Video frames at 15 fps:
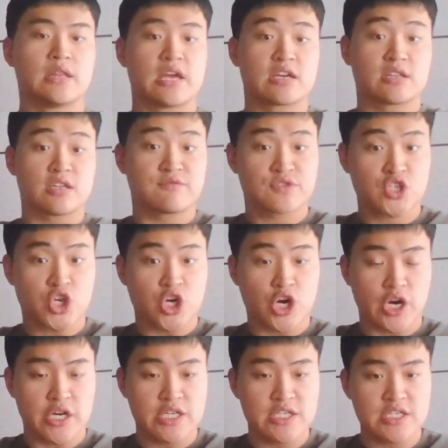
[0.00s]
negative
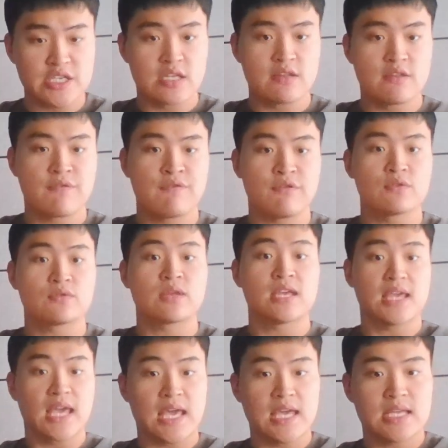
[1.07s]
charge in
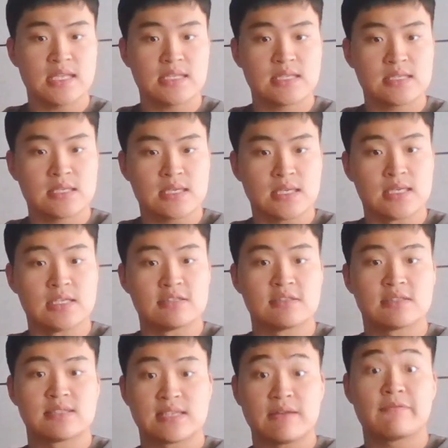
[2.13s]
floating gate, is
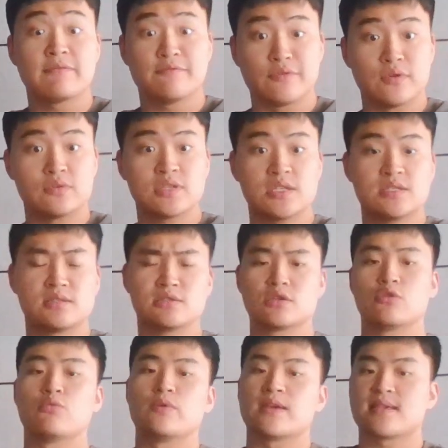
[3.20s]
7 voltage,
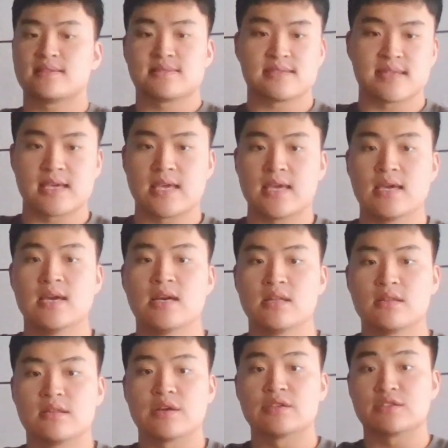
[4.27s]
so we can say
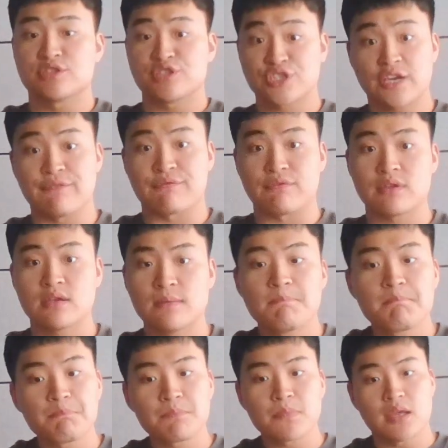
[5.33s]
there's a shift
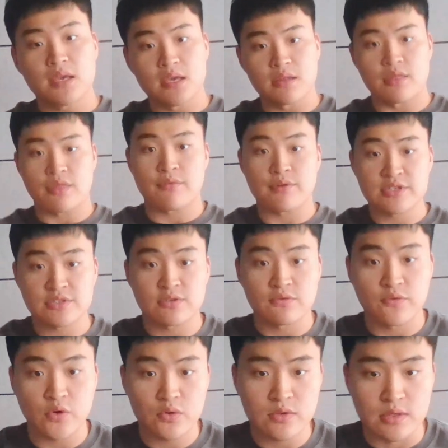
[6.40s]
in the
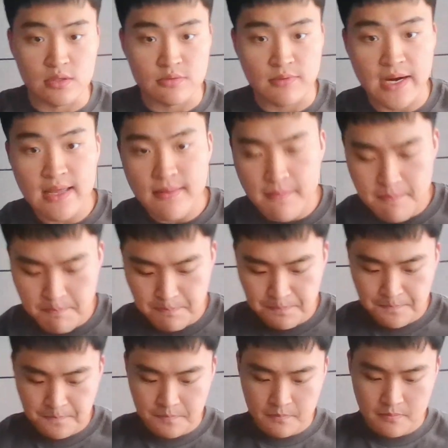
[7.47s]
threshold voltage, right?
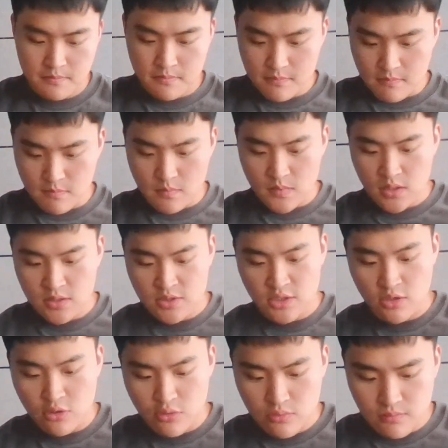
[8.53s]

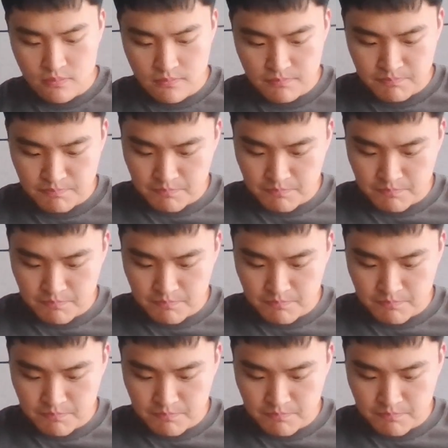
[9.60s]
So